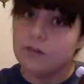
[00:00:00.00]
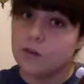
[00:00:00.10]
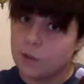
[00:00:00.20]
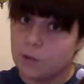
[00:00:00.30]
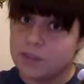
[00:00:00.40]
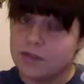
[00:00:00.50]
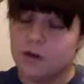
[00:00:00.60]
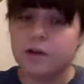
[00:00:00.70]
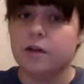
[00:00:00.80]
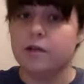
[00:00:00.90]
not pressing
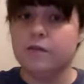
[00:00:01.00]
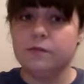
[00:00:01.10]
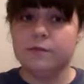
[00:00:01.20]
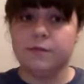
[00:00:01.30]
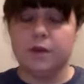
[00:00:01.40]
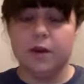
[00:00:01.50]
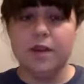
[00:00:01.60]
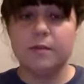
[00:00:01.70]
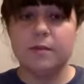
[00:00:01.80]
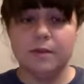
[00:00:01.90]
hard enough. All
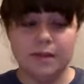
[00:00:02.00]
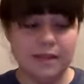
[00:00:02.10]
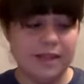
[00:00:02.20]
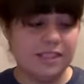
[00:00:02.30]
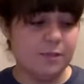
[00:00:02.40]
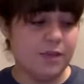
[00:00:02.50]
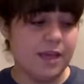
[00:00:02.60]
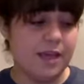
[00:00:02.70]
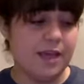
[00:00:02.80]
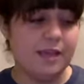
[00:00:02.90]
right, let's
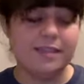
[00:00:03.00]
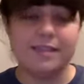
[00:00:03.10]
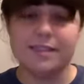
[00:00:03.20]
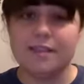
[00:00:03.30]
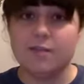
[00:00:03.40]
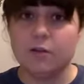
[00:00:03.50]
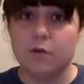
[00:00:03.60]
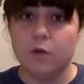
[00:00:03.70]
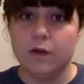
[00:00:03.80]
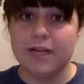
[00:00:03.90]
play the C7
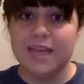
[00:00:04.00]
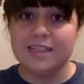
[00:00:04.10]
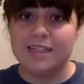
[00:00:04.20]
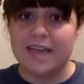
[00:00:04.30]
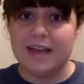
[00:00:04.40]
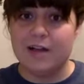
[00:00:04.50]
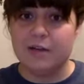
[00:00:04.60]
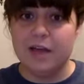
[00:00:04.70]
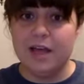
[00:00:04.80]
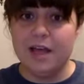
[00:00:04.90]
chord
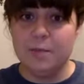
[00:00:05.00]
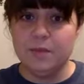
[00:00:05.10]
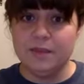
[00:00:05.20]
down, up